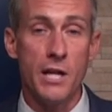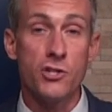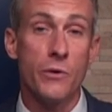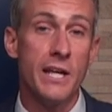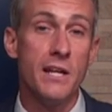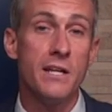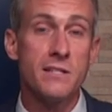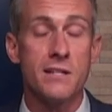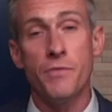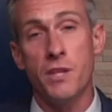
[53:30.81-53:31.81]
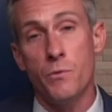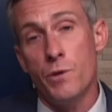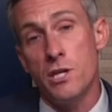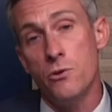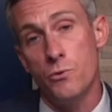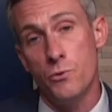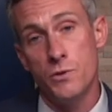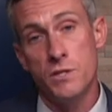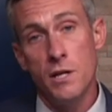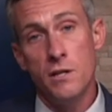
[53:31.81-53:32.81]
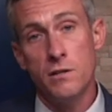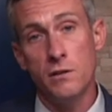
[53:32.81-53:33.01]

And so it is something we use